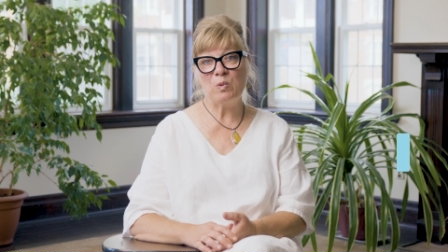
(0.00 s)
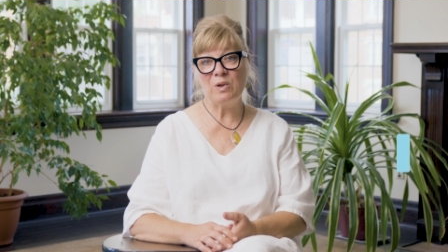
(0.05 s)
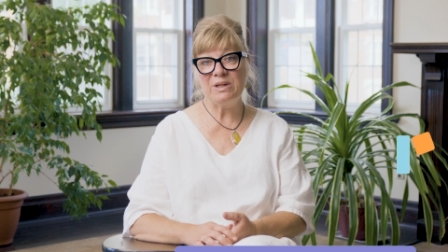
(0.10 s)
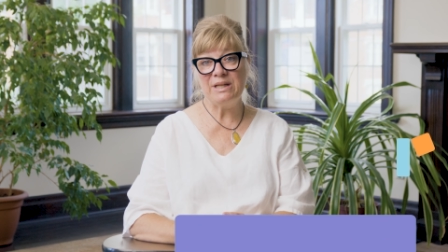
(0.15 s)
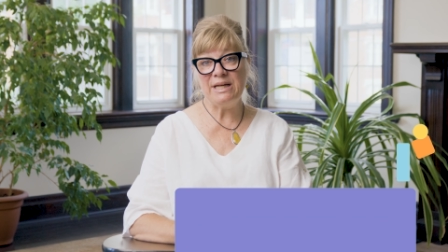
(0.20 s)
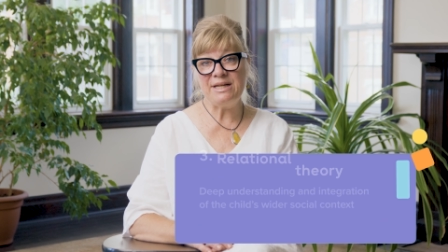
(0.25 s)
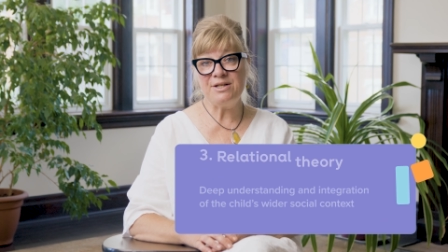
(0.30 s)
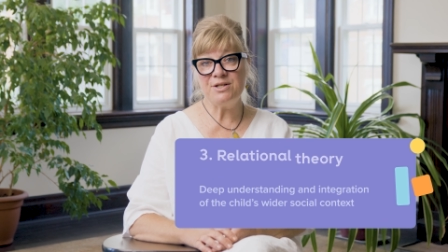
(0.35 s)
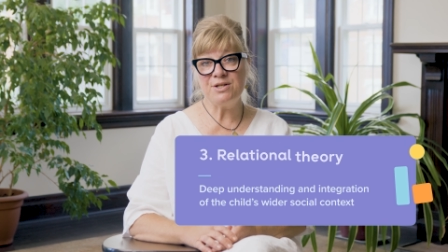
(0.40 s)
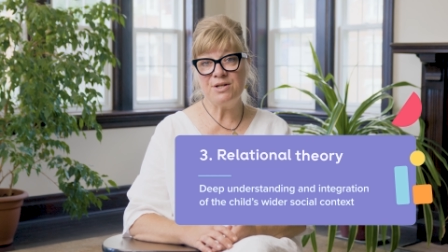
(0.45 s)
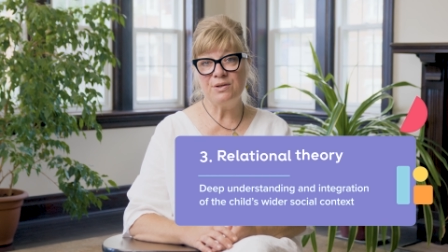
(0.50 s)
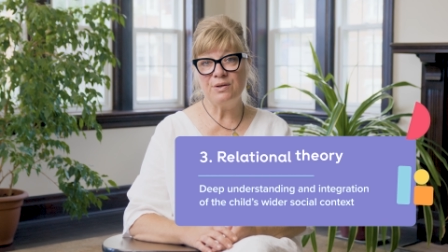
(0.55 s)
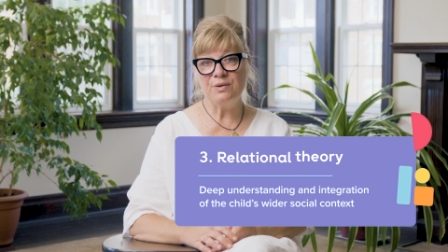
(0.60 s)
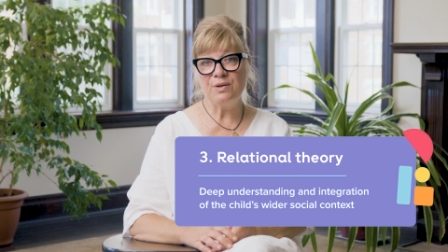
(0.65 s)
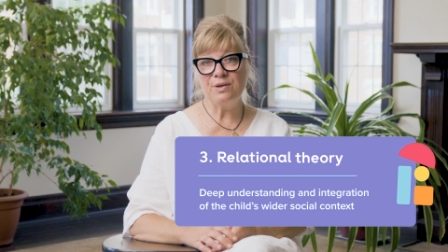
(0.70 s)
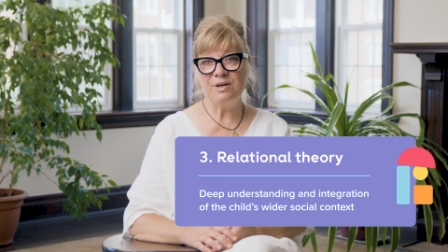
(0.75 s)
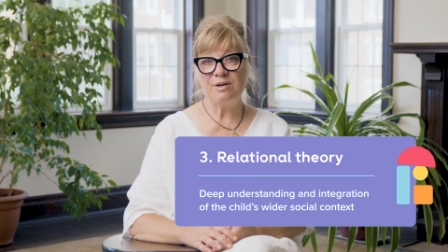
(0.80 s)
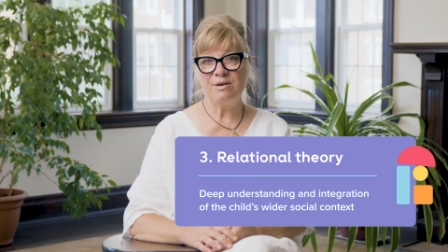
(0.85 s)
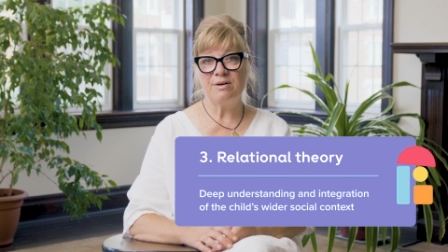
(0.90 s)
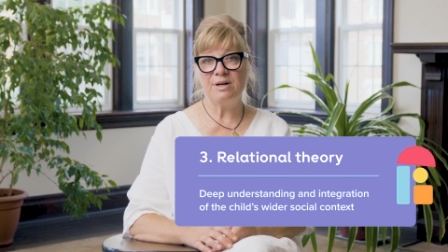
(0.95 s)
Relational
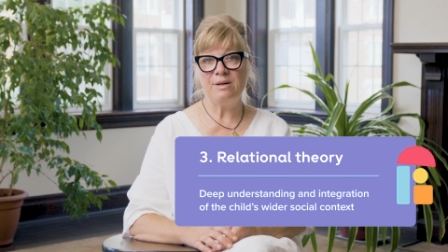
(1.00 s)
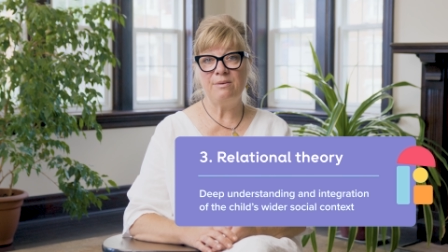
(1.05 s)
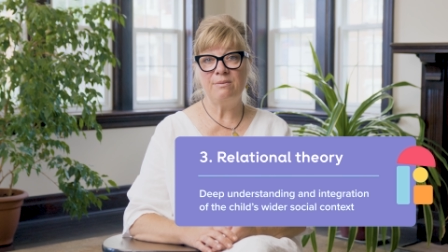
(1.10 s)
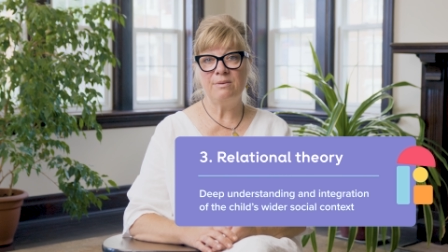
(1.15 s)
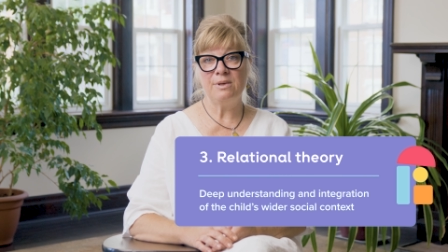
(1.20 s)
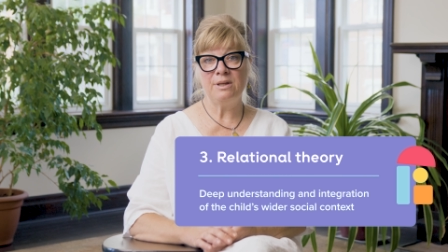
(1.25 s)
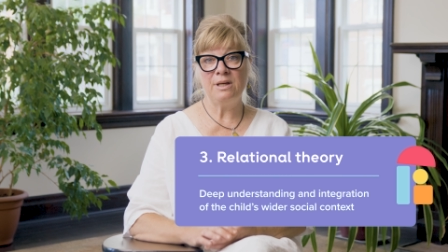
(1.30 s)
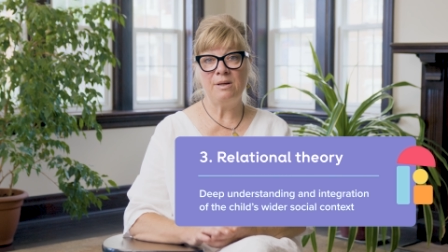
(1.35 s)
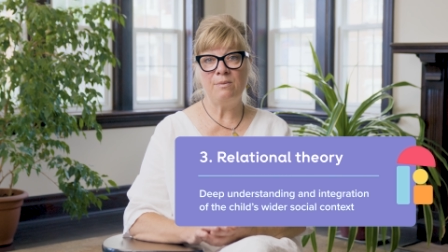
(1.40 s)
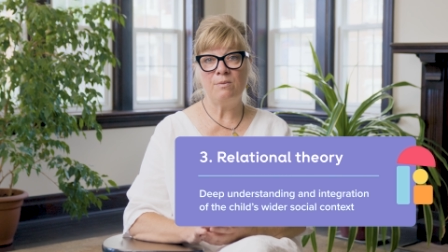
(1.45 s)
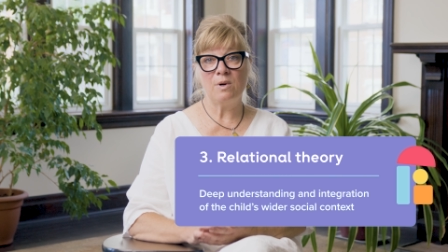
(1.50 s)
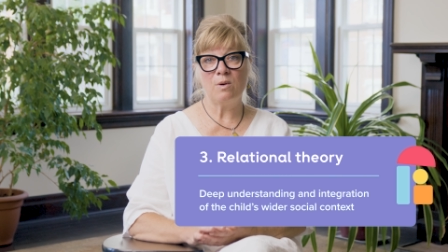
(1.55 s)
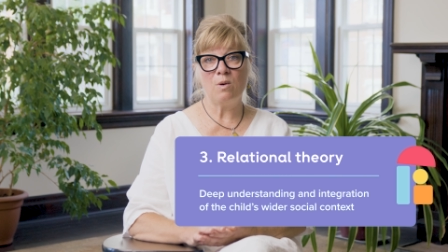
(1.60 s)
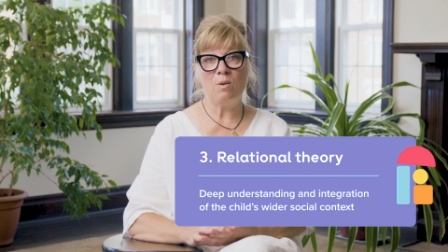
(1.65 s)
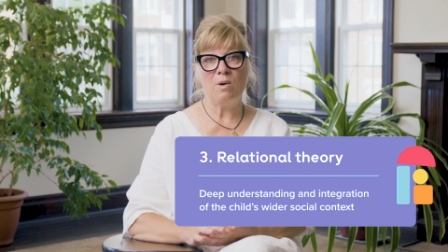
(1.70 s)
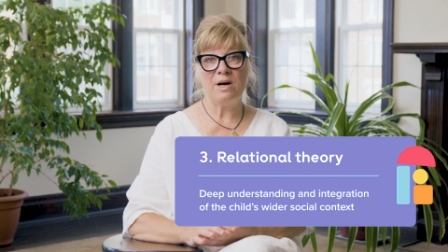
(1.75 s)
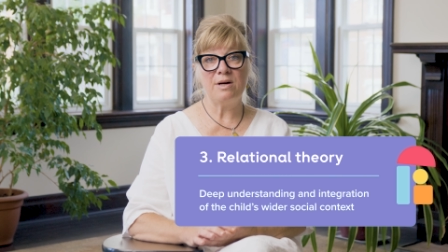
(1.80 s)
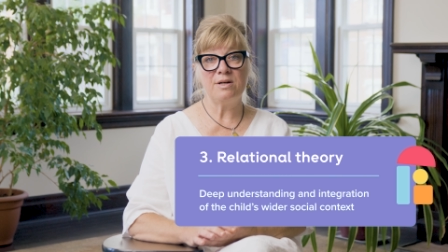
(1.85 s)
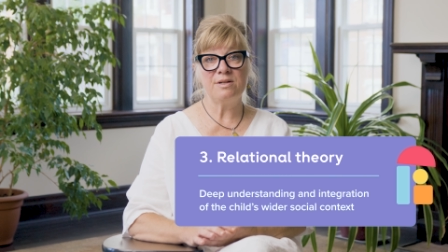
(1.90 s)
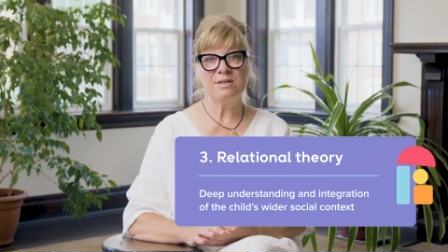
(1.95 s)
theory really
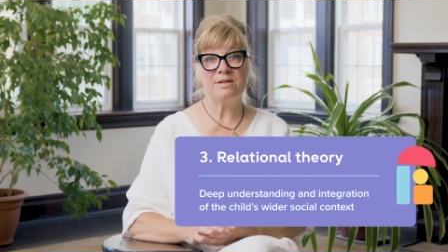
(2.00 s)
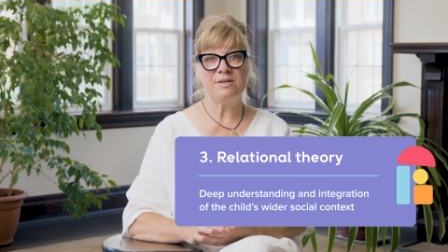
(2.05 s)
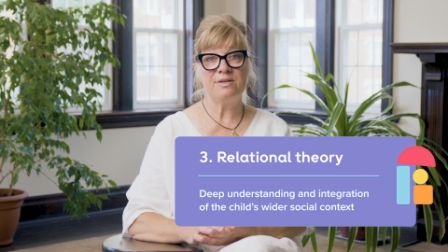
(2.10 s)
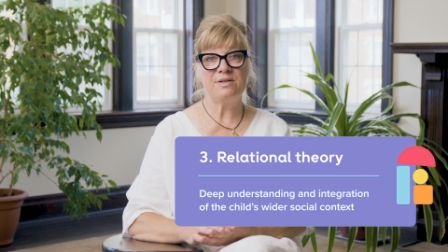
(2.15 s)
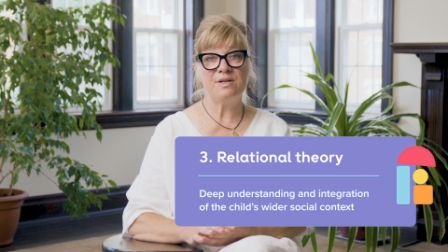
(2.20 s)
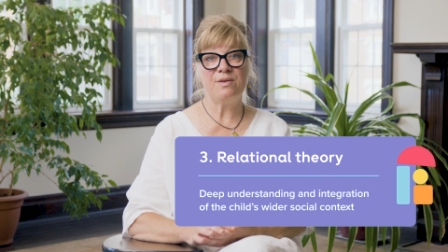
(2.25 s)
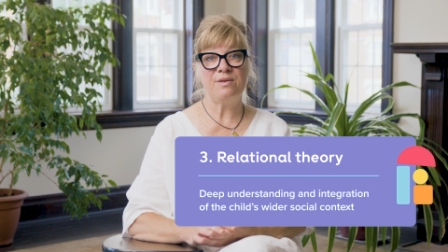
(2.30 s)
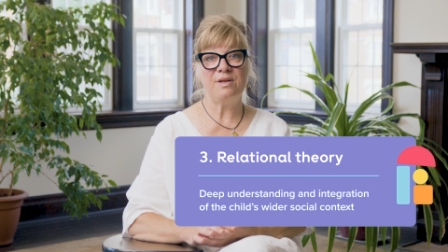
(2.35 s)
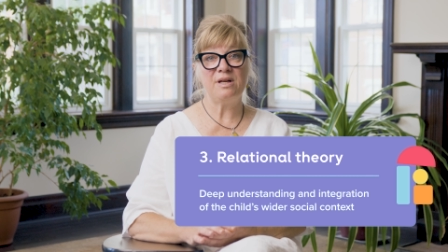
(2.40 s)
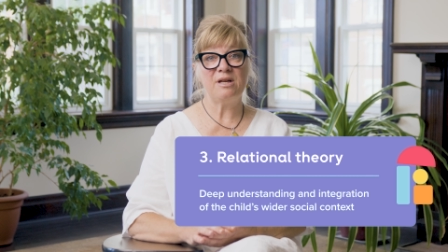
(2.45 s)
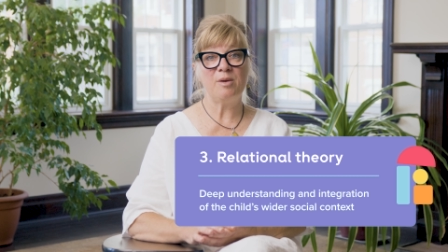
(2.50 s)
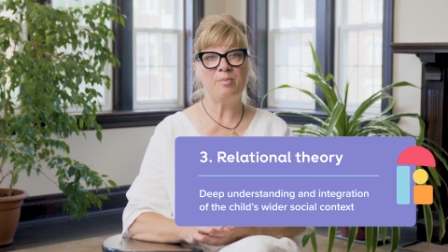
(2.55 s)
requires us to think